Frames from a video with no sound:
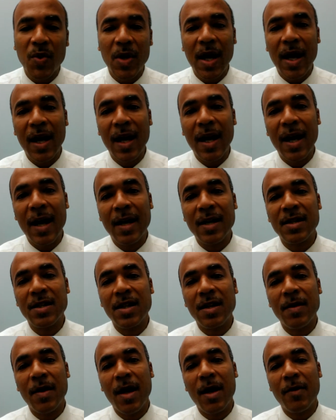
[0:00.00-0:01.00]
We got a lot of
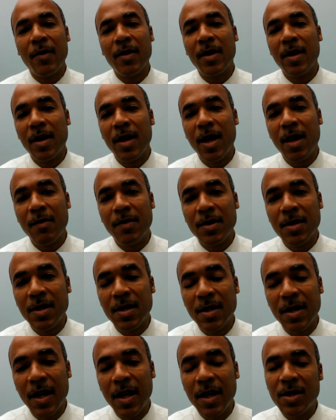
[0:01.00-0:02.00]
area to cover
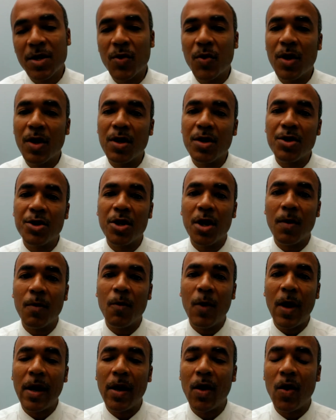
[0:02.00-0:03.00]
today, so we're gonna
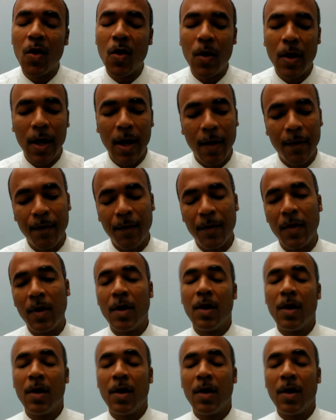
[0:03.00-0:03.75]
jump right on in.